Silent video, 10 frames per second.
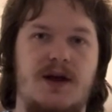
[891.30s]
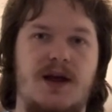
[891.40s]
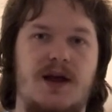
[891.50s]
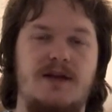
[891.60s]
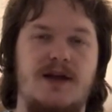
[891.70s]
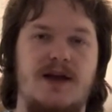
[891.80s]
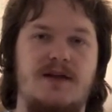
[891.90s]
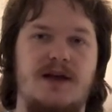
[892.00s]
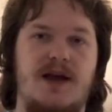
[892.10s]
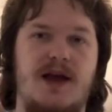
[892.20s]
and
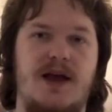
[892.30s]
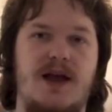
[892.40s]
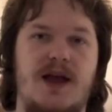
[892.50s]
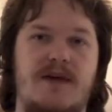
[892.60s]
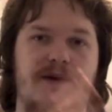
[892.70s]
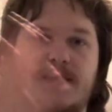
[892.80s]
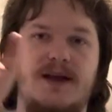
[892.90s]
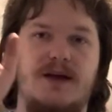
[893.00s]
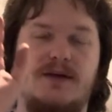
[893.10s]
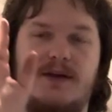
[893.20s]
then everything
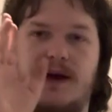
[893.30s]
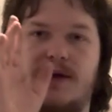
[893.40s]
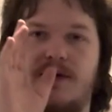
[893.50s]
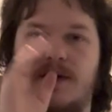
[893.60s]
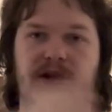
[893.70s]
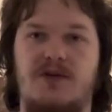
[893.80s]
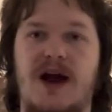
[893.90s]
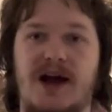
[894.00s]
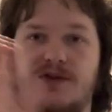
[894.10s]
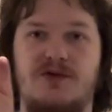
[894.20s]
else later, like the
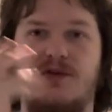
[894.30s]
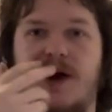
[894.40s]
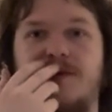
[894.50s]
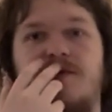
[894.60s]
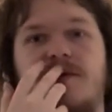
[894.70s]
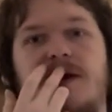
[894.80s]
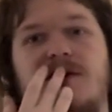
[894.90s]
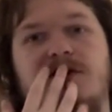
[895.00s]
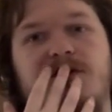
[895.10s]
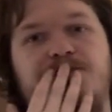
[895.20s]
actual
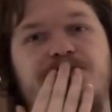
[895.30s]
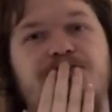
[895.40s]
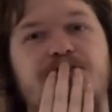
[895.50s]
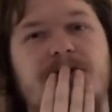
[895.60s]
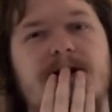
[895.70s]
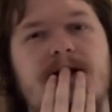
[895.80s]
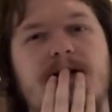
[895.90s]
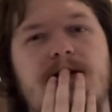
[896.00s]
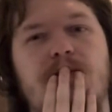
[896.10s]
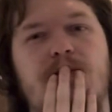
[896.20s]
rasterization,
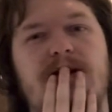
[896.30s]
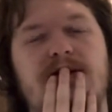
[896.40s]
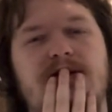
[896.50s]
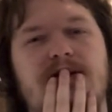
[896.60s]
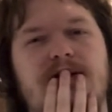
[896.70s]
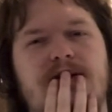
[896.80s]
which